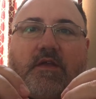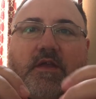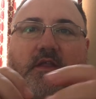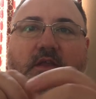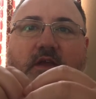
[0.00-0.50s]

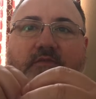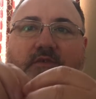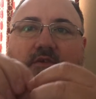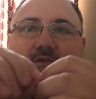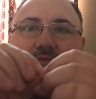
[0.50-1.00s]
and then
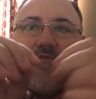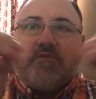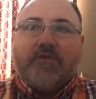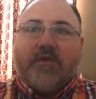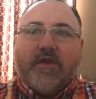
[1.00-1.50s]
after your
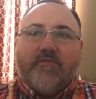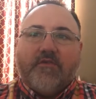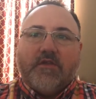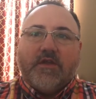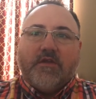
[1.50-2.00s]
swivel you'll have
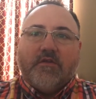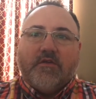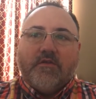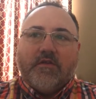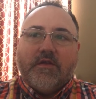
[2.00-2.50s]
your
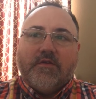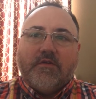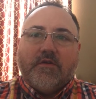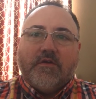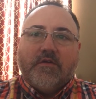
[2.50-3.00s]
leader and a
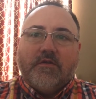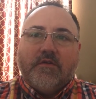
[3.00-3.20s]
hook,